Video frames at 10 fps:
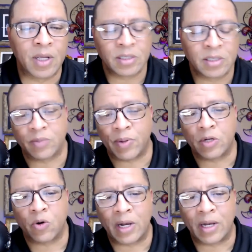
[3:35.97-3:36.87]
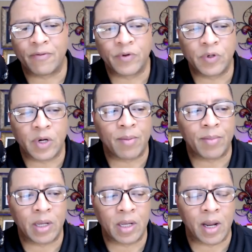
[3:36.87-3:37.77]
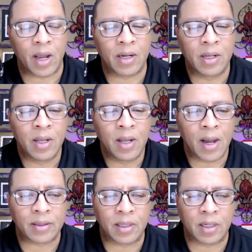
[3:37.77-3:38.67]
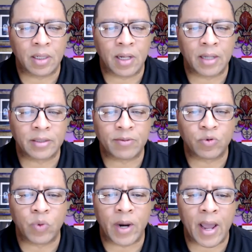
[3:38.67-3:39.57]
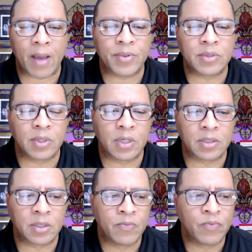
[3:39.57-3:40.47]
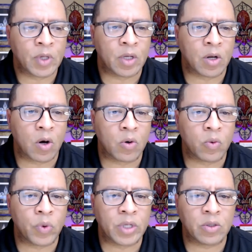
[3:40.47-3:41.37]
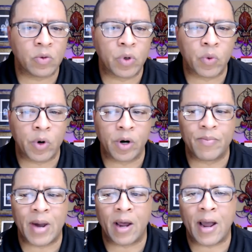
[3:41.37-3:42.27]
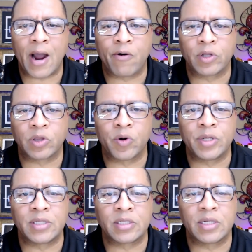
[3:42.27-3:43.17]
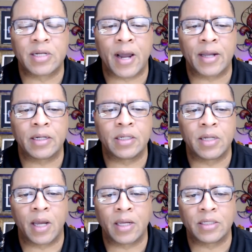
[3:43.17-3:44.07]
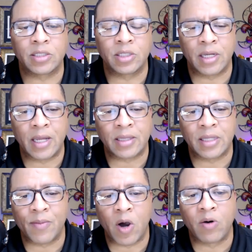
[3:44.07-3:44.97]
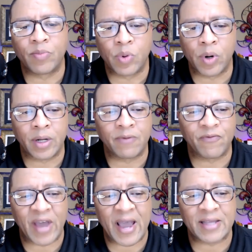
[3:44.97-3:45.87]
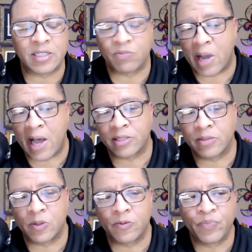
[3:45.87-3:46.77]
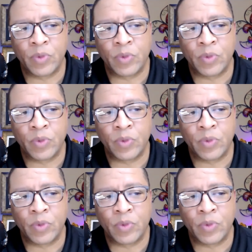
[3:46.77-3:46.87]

Just depends on what level you're coming in at. I think a lot of times what happens is, we worry about our 30, 60, 90 days to get them onboarded fast as possible.